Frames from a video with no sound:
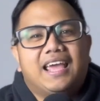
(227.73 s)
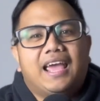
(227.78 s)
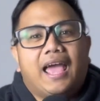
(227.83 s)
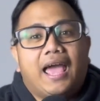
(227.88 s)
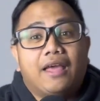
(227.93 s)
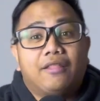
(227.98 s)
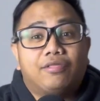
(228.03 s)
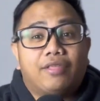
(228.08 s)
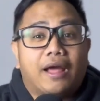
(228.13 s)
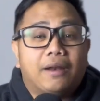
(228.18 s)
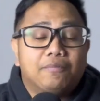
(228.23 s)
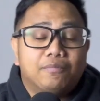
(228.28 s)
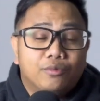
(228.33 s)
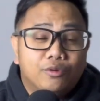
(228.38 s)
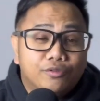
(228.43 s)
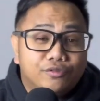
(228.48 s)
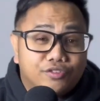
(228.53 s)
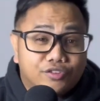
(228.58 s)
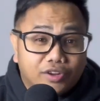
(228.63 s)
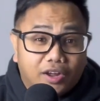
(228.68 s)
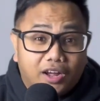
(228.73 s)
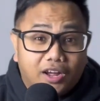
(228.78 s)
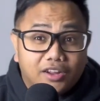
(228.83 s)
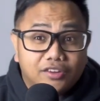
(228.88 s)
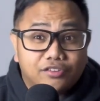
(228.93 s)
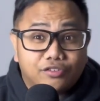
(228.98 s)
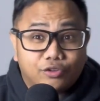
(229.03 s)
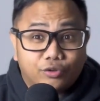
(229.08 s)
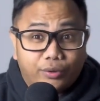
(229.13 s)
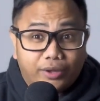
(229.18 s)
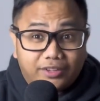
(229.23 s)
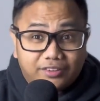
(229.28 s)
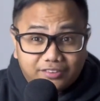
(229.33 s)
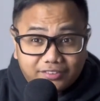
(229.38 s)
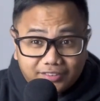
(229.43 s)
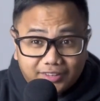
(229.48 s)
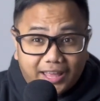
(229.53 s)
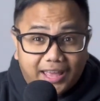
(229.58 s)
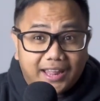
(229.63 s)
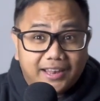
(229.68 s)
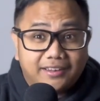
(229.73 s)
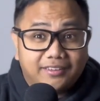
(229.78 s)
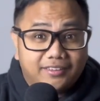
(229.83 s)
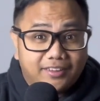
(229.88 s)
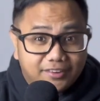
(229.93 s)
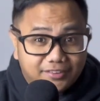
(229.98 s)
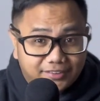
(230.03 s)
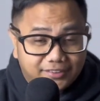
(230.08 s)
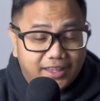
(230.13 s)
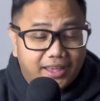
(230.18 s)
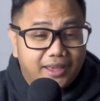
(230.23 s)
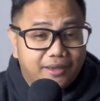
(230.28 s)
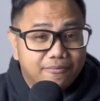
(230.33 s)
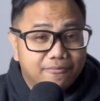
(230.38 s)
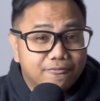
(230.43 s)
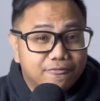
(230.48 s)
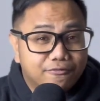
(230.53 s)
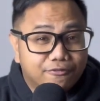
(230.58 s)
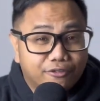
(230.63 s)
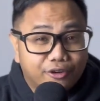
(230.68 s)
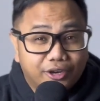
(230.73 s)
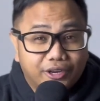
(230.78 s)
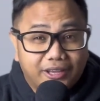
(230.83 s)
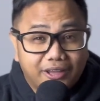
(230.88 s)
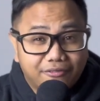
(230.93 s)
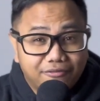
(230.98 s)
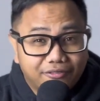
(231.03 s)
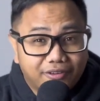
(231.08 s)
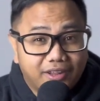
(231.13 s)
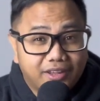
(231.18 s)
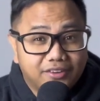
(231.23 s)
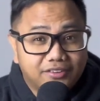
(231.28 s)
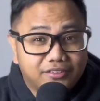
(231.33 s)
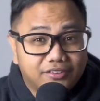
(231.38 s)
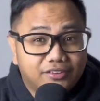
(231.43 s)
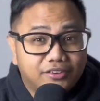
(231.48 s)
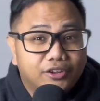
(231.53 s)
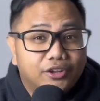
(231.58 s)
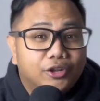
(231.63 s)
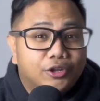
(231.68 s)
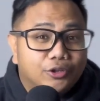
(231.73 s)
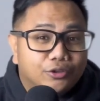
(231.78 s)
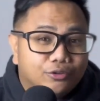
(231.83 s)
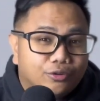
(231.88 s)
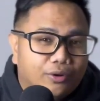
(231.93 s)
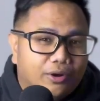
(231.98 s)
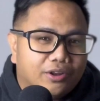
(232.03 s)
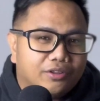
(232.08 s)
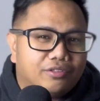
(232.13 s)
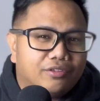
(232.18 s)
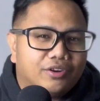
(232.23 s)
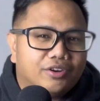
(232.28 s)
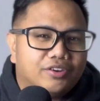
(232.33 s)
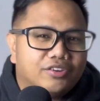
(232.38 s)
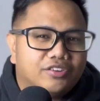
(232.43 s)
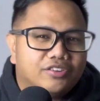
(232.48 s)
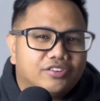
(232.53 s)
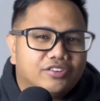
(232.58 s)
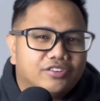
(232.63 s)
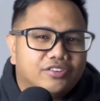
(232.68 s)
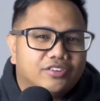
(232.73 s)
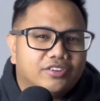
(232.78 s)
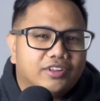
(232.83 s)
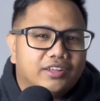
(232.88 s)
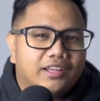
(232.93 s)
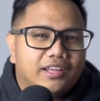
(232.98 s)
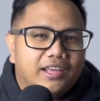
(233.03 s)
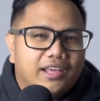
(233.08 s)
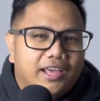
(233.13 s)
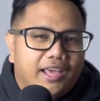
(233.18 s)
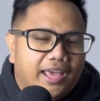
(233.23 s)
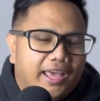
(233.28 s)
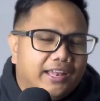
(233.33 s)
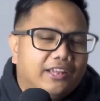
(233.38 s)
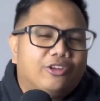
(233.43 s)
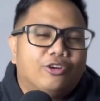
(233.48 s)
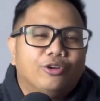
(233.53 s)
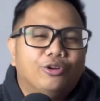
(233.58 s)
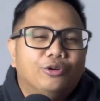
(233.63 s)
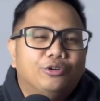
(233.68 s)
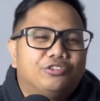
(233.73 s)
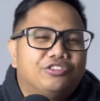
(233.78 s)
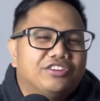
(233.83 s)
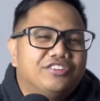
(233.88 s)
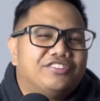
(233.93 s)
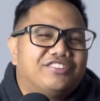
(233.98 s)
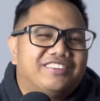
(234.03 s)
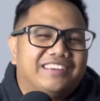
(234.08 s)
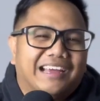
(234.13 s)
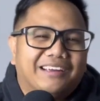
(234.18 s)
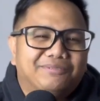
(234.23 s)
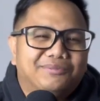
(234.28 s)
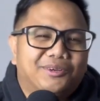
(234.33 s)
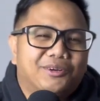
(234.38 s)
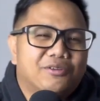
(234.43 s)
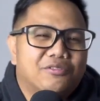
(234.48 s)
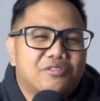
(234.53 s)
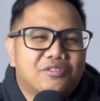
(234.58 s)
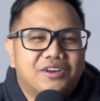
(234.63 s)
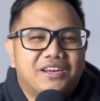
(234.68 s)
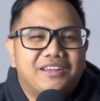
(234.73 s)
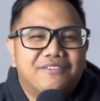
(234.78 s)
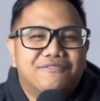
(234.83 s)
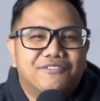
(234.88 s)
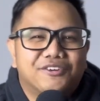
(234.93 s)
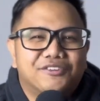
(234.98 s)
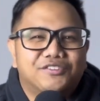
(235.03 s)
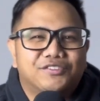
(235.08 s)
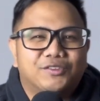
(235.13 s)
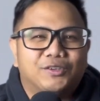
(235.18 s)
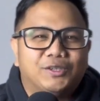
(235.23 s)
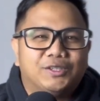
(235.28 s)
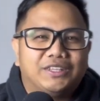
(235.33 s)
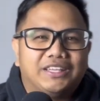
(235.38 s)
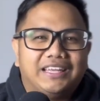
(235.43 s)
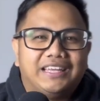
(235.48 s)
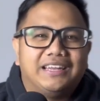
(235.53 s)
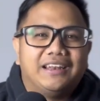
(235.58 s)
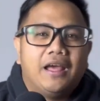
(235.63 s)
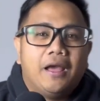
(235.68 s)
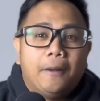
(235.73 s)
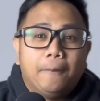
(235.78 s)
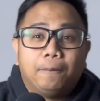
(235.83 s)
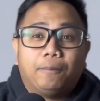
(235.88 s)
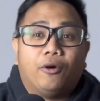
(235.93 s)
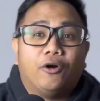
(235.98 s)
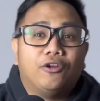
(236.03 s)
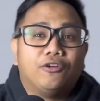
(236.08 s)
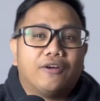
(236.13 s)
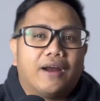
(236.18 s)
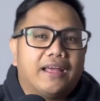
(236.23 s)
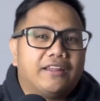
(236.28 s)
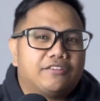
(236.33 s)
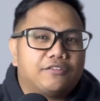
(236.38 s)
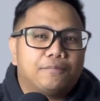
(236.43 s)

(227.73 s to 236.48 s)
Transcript: And that moves us to extend the same forgiveness to others. In Colossians chapter 3, verse 13, Paul writes,